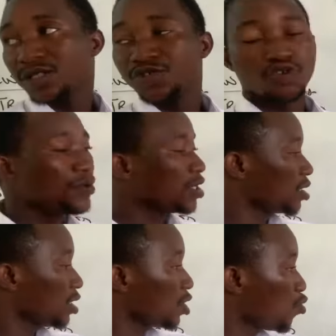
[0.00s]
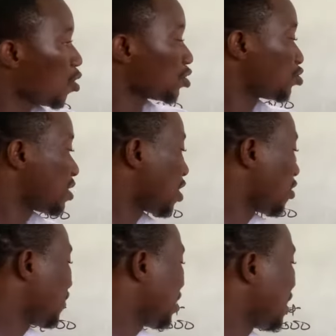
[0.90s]
should be equal to that
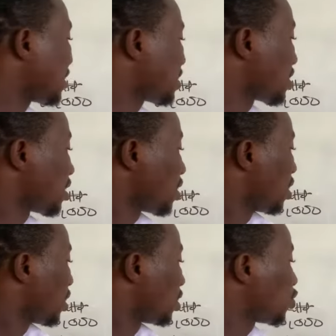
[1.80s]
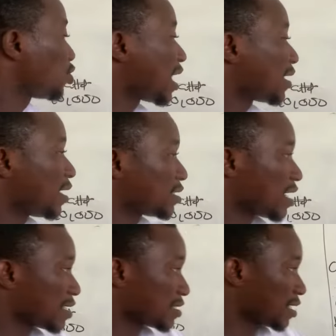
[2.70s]
of the total net
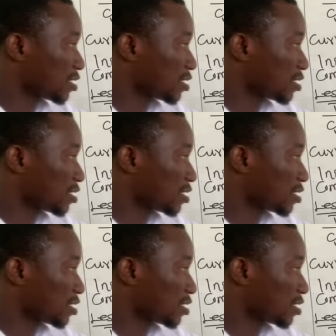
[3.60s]
assets.